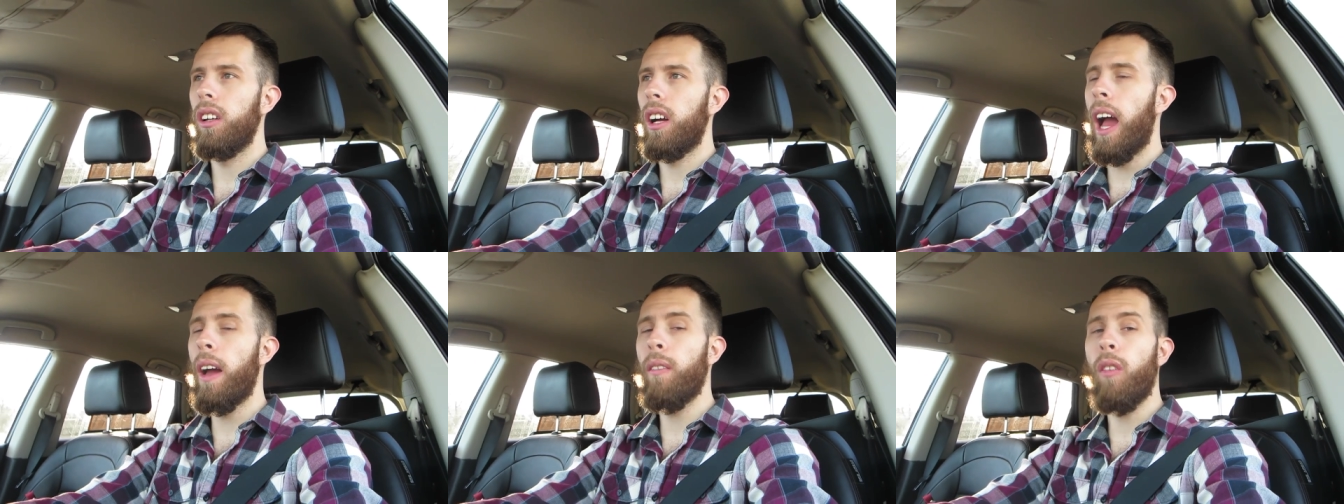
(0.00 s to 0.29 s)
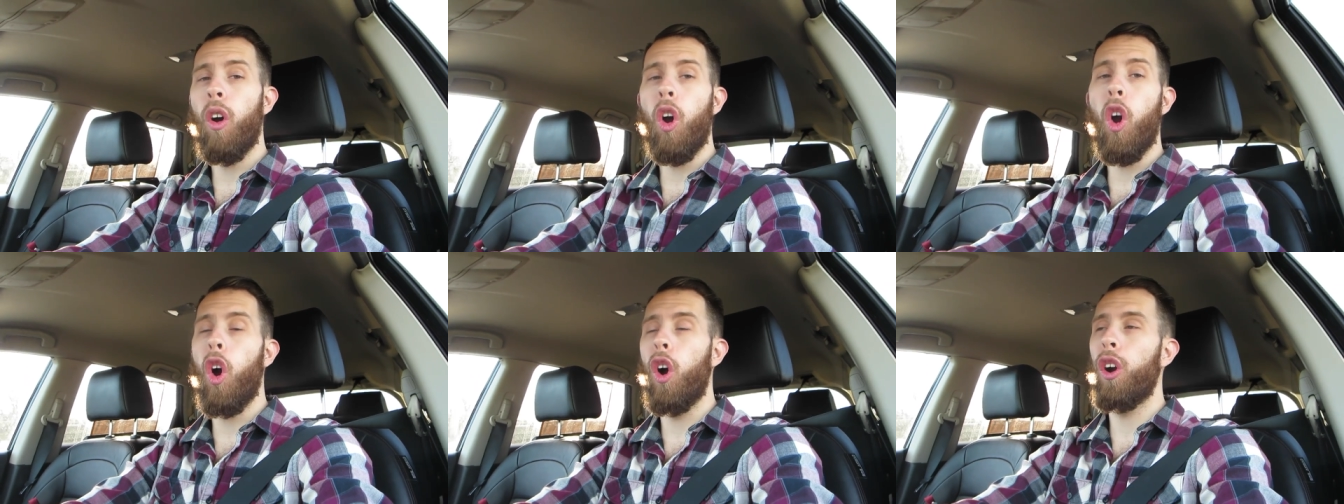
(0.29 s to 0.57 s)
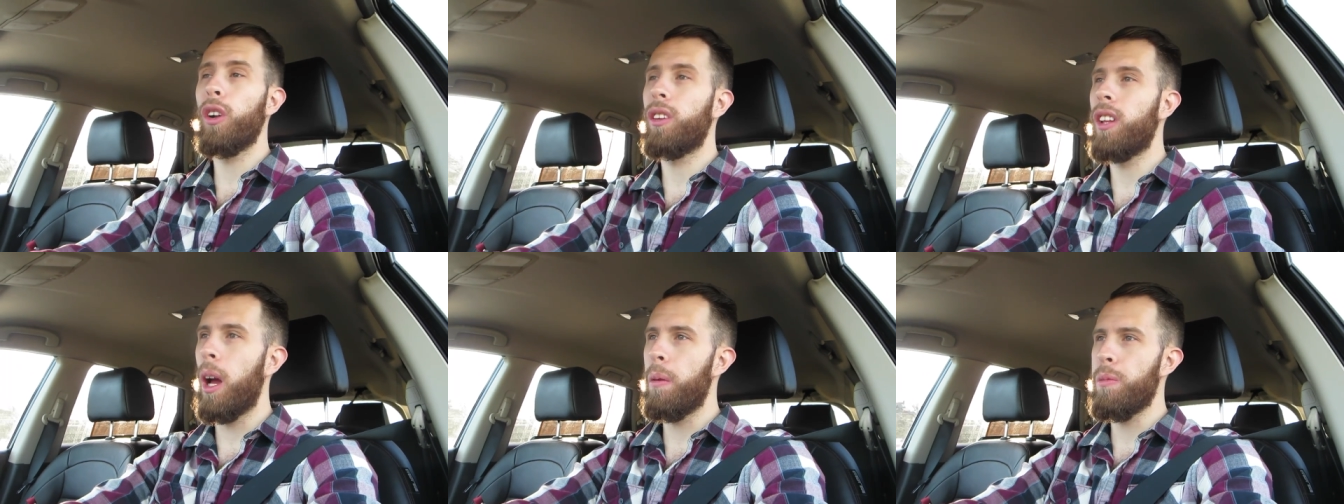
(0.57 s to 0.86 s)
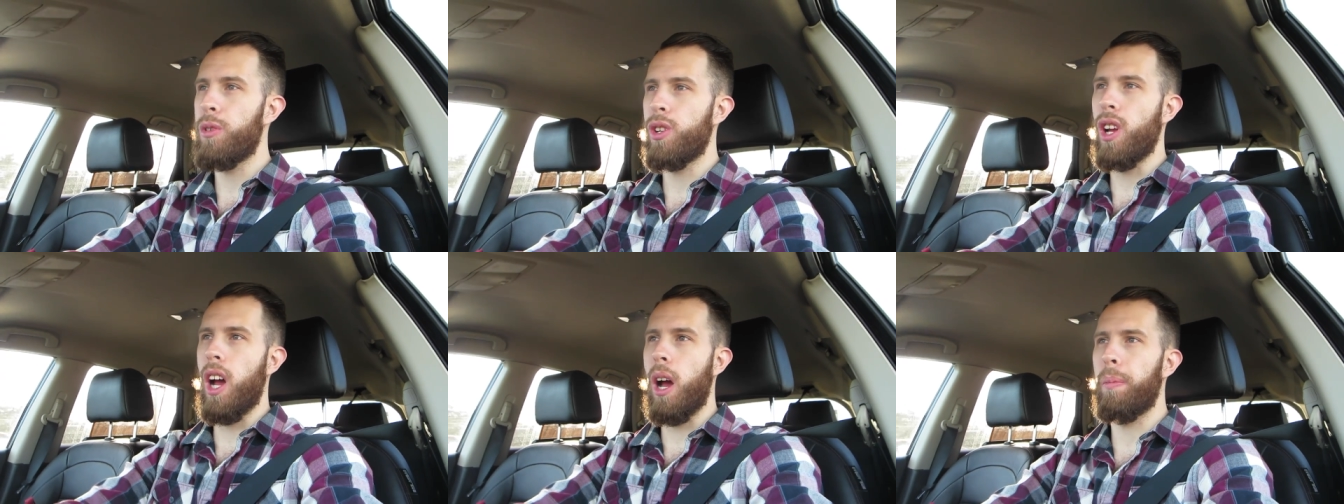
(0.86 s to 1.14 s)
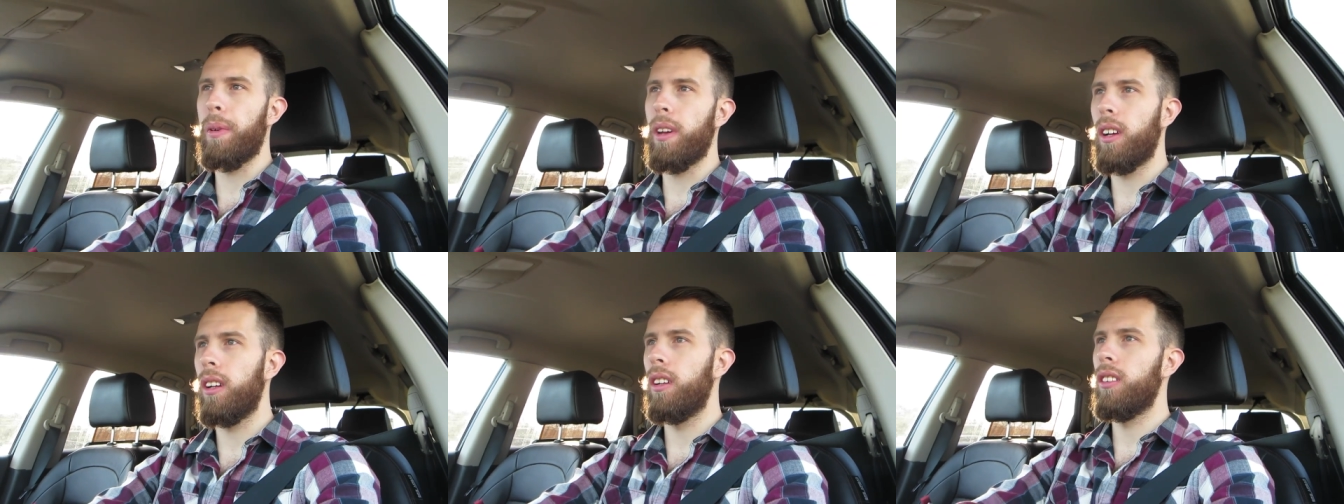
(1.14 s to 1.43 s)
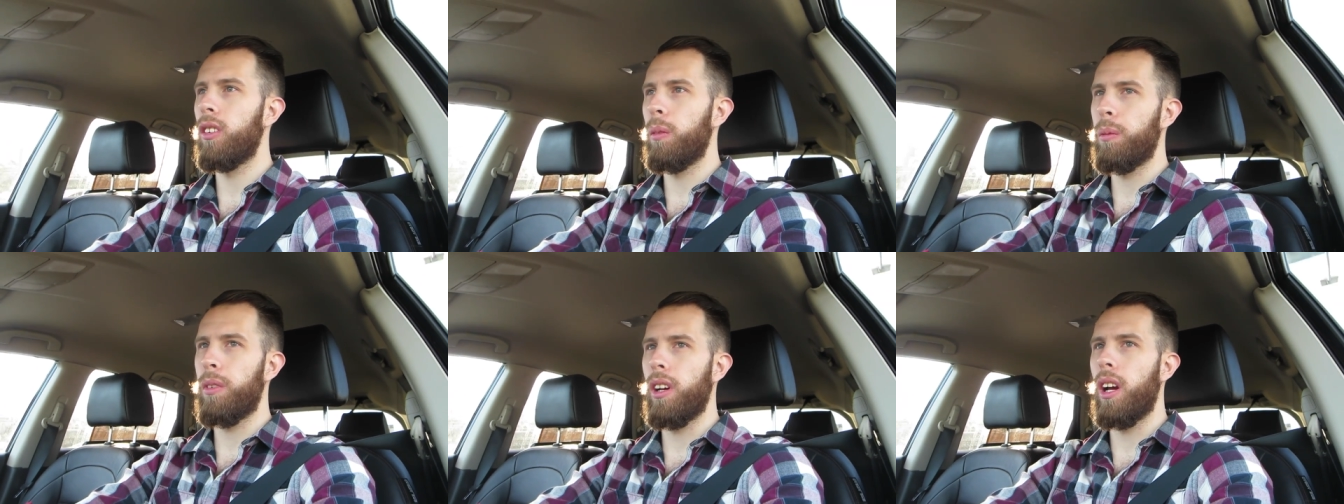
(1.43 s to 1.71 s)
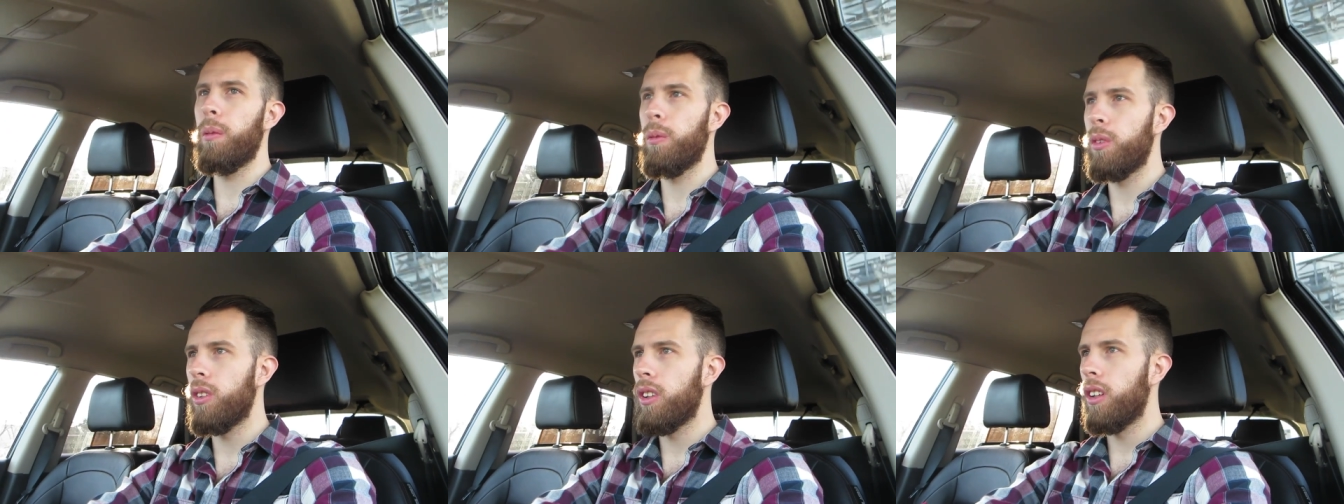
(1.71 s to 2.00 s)
I have a hard time shopping
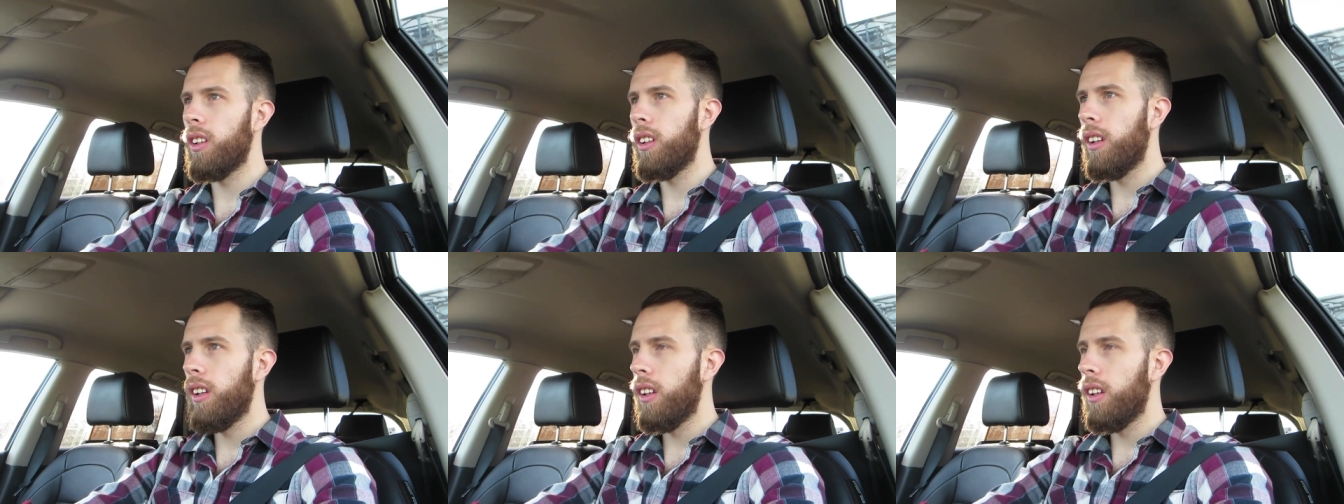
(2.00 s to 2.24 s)
sometimes.